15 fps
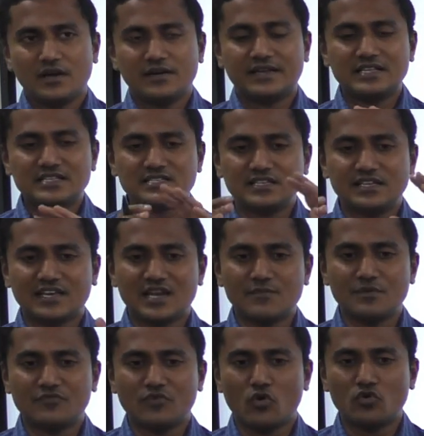Density
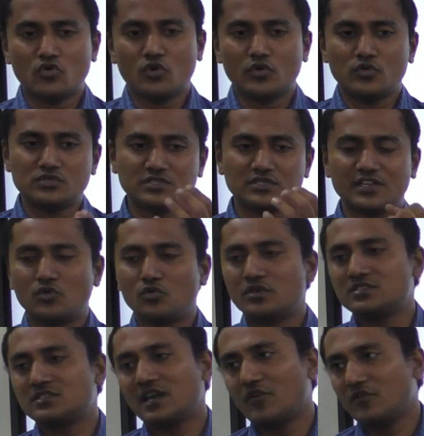can be found out using the
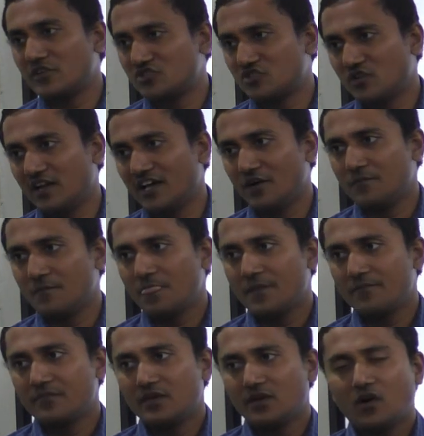Newton's gravitational law
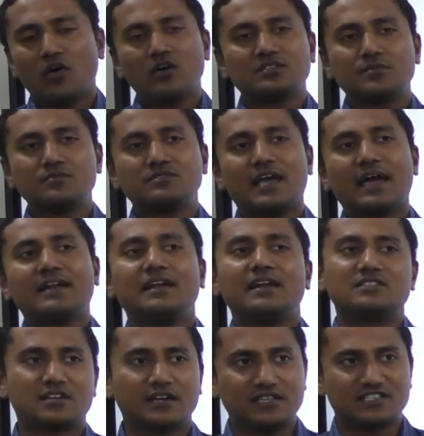or some
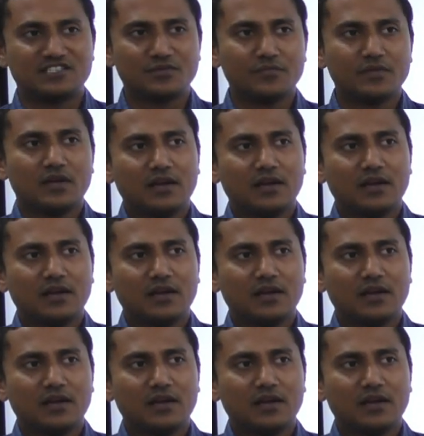satellite studies.